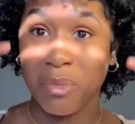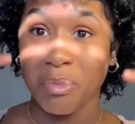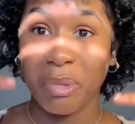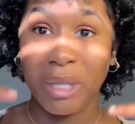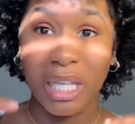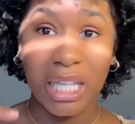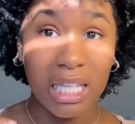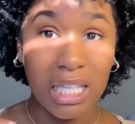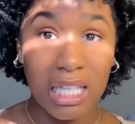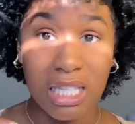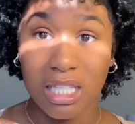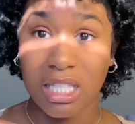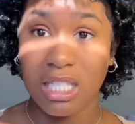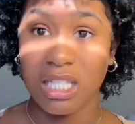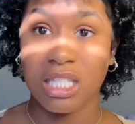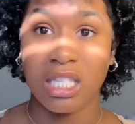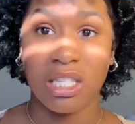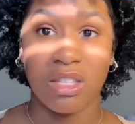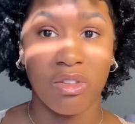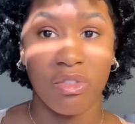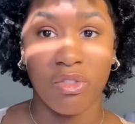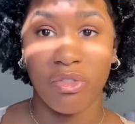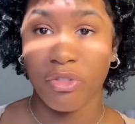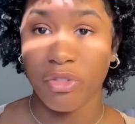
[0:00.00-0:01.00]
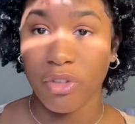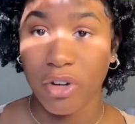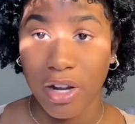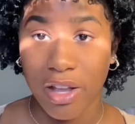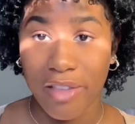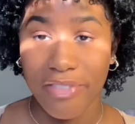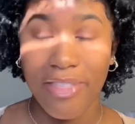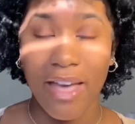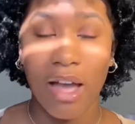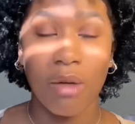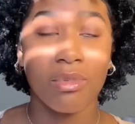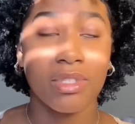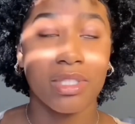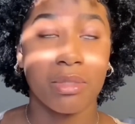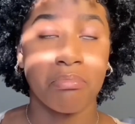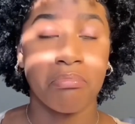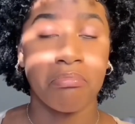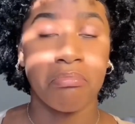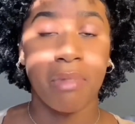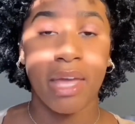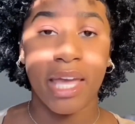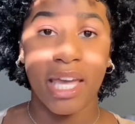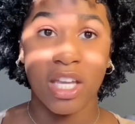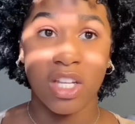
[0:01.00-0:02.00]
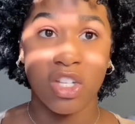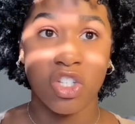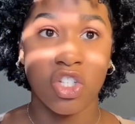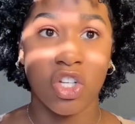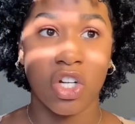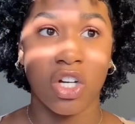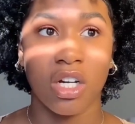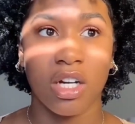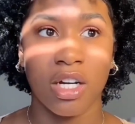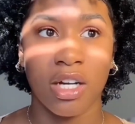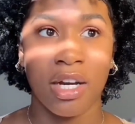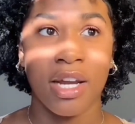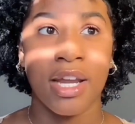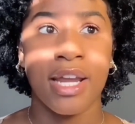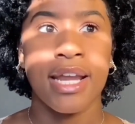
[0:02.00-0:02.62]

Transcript: pieces in the front. That was major